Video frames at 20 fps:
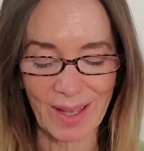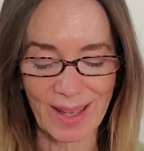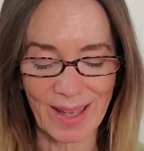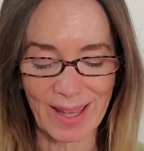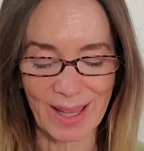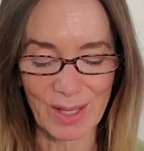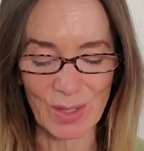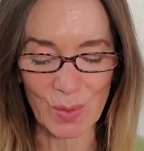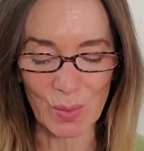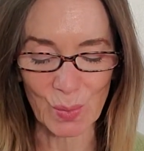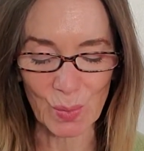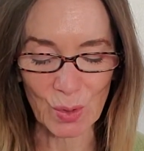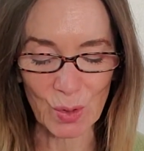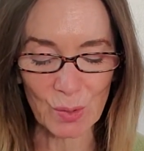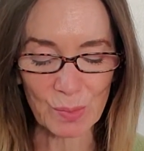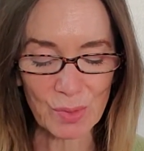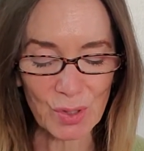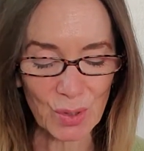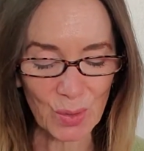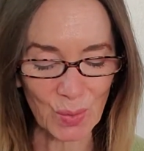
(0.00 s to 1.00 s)
has
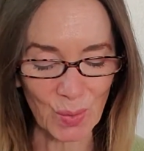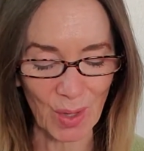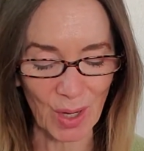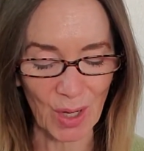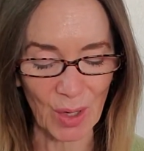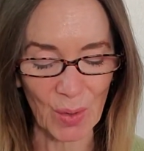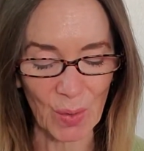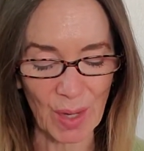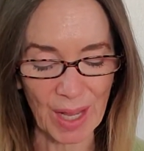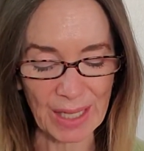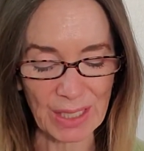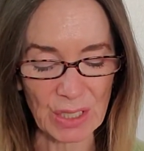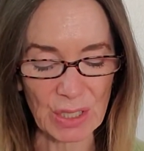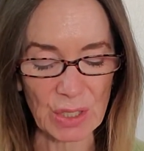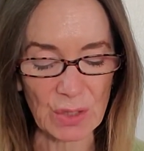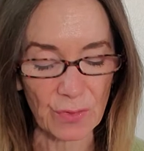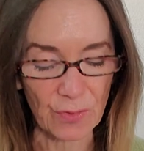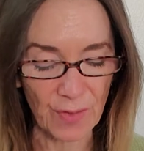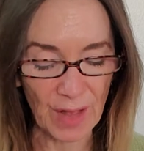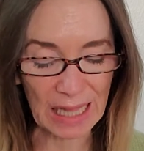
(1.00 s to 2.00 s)
room to grow and to
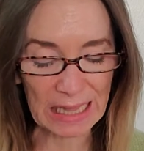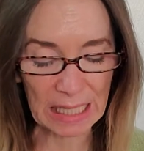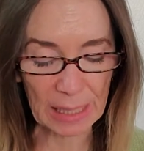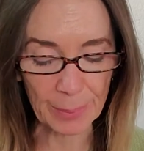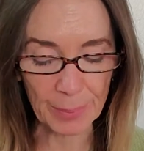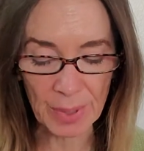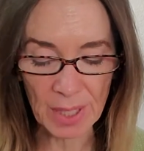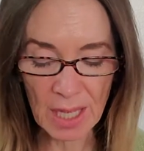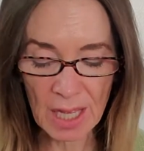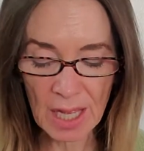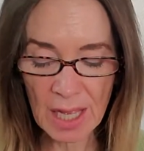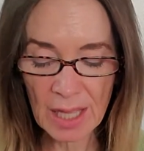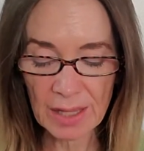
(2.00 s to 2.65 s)
develop